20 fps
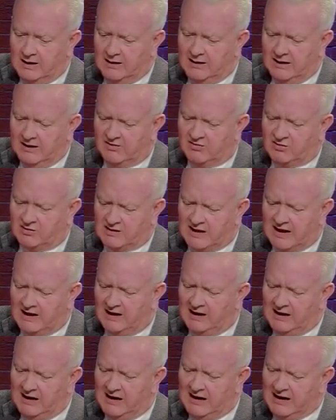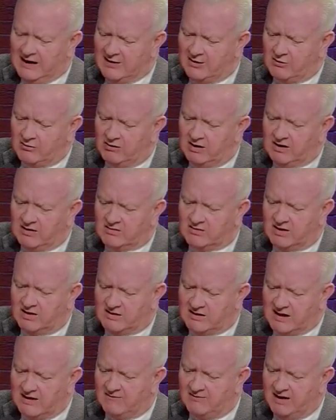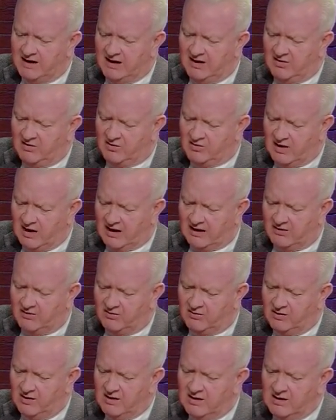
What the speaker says: It steadily increased to 76